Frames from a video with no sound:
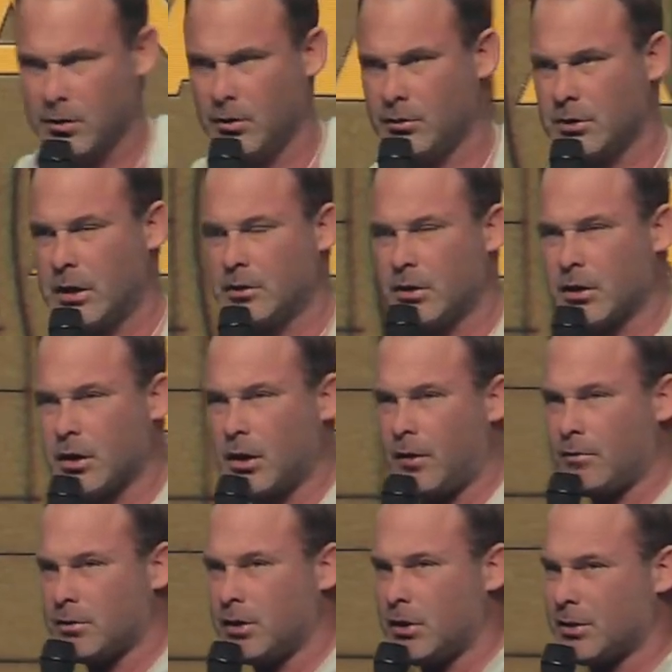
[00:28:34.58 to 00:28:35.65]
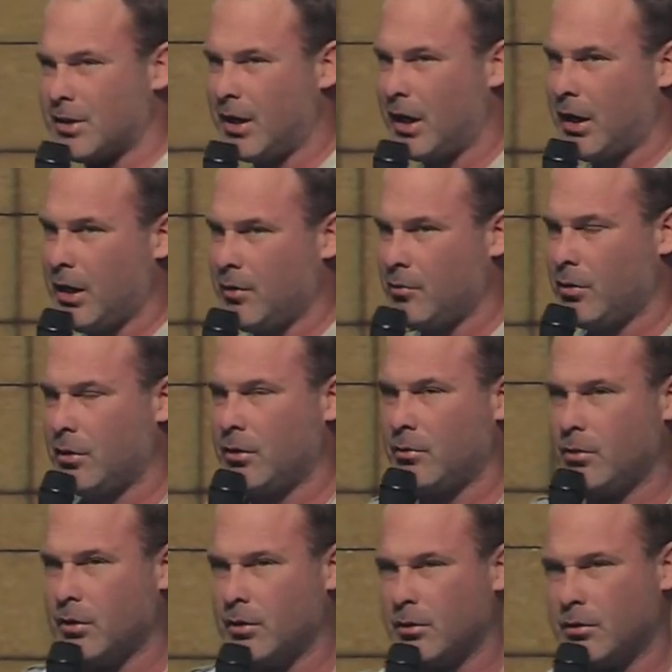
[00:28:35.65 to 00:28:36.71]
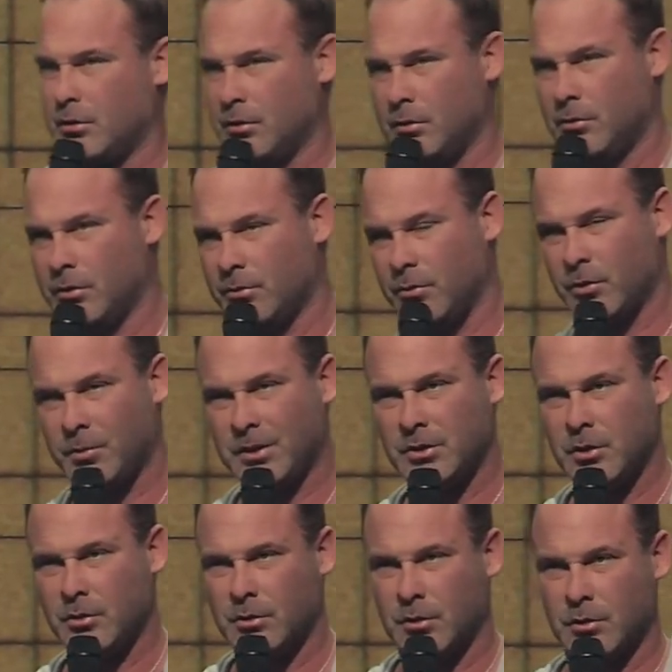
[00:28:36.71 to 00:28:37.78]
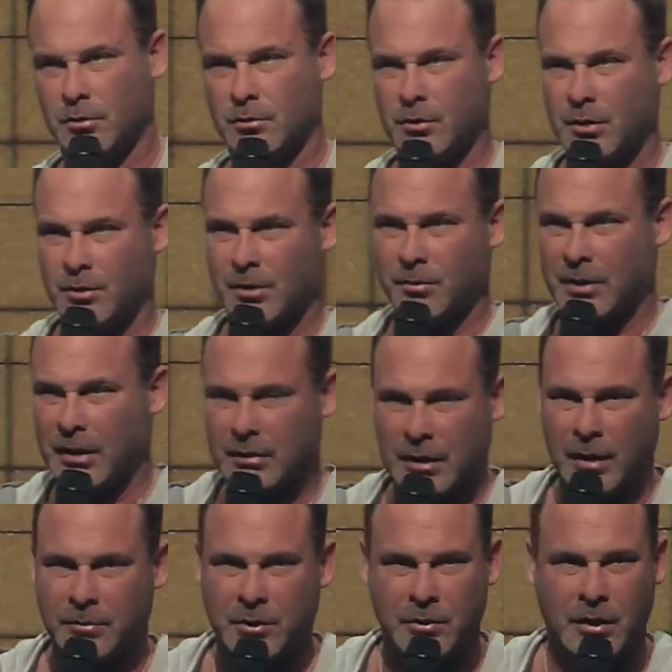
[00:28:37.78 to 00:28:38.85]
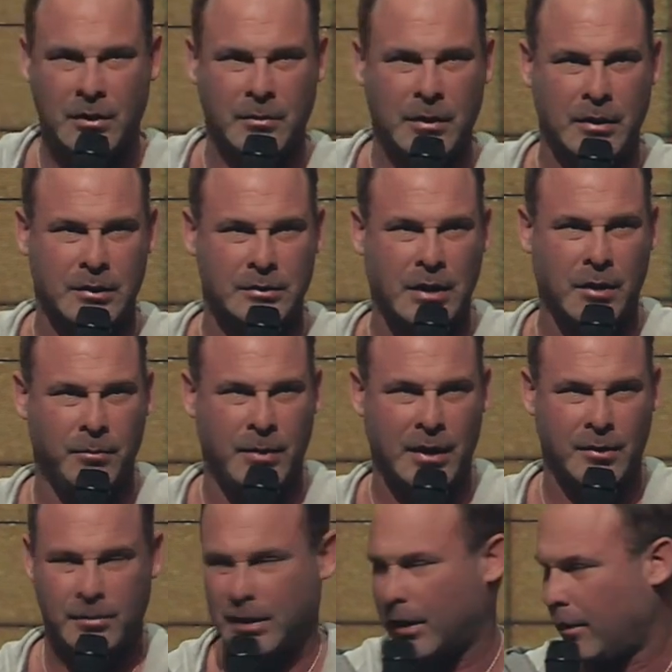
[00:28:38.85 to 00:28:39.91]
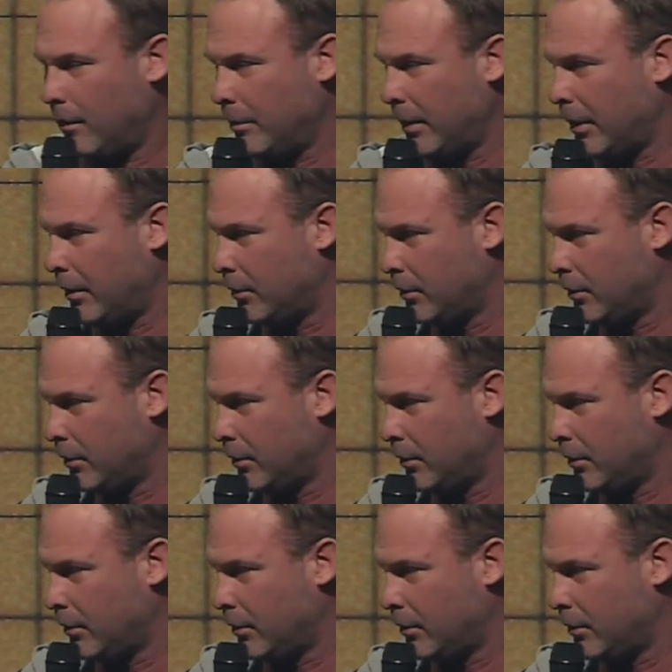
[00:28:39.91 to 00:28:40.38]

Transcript: Sounds like a conversation I have with, with, with, with my children. Well, I'm, I'm doing all the work. Tell Beckham to help me.